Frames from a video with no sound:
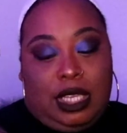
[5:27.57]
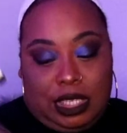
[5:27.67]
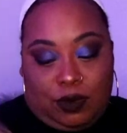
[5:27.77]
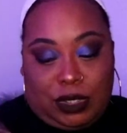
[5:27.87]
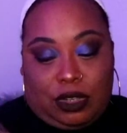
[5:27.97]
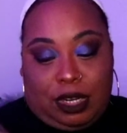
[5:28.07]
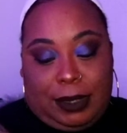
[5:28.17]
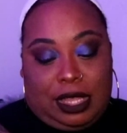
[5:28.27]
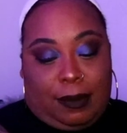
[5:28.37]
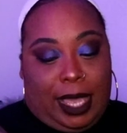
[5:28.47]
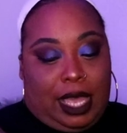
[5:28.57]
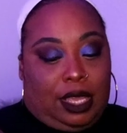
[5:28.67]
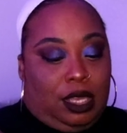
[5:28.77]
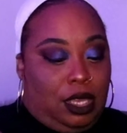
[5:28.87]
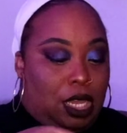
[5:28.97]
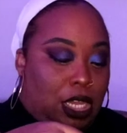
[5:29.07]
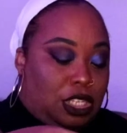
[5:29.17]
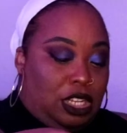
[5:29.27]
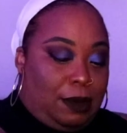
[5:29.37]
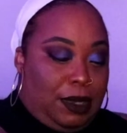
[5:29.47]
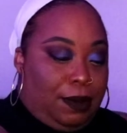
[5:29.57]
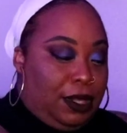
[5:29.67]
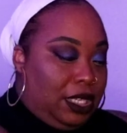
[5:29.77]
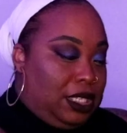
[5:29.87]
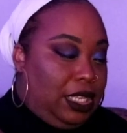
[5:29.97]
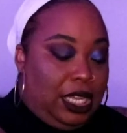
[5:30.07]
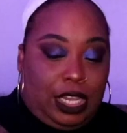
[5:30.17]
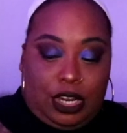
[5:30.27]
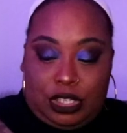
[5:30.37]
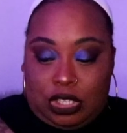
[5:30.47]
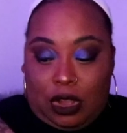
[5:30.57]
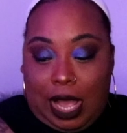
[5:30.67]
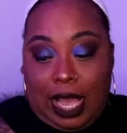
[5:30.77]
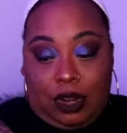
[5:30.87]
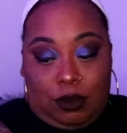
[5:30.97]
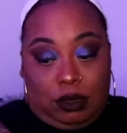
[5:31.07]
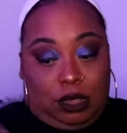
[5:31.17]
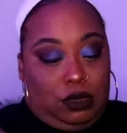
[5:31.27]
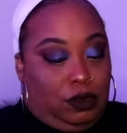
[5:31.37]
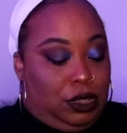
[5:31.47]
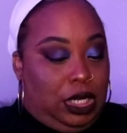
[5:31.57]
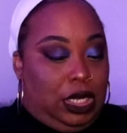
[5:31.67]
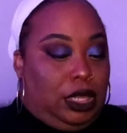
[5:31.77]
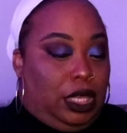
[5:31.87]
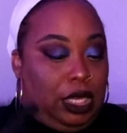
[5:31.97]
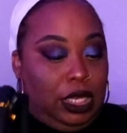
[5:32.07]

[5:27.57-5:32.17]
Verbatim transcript: It's what's going to be in the bag. So let me put this in here so I don't lose anything,